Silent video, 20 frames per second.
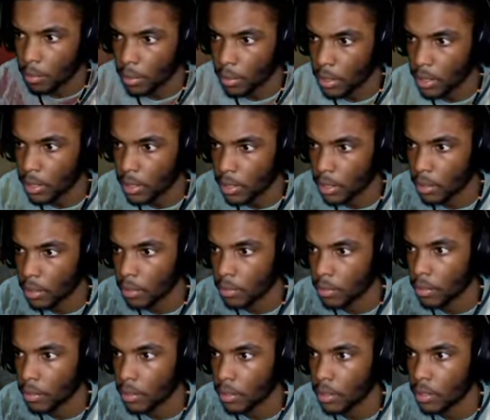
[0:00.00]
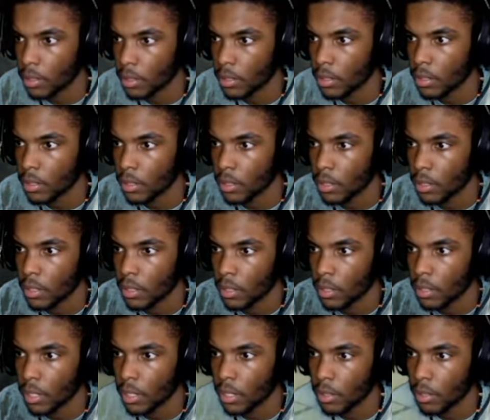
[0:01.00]
Please.
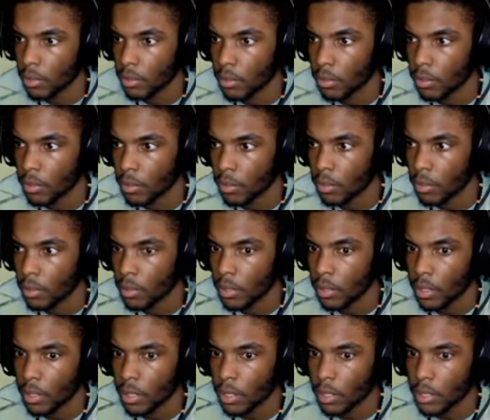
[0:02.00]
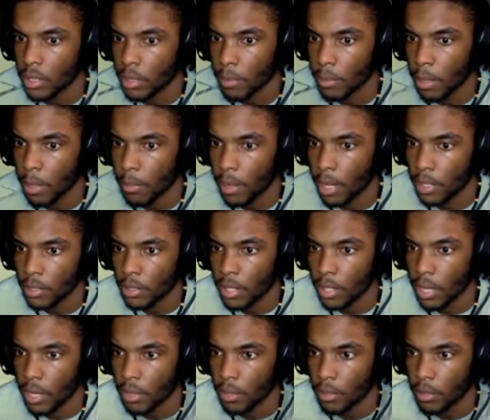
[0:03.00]
Thank you. Teammate behind you
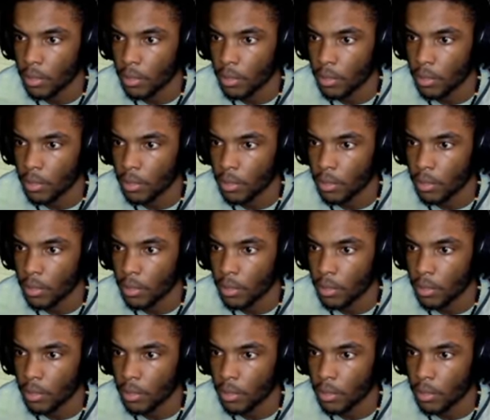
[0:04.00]
down.